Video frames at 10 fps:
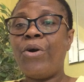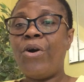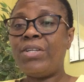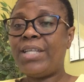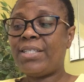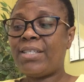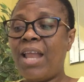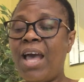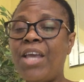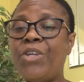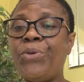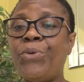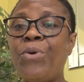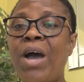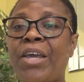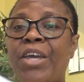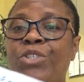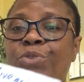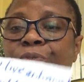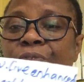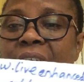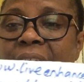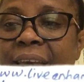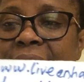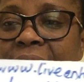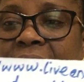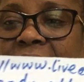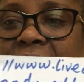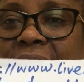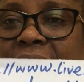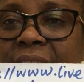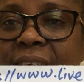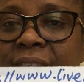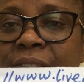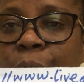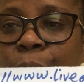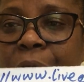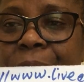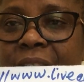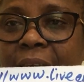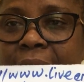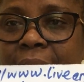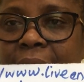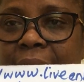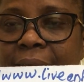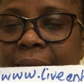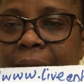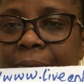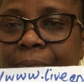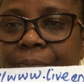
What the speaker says: On the slide, you are going to find this website link.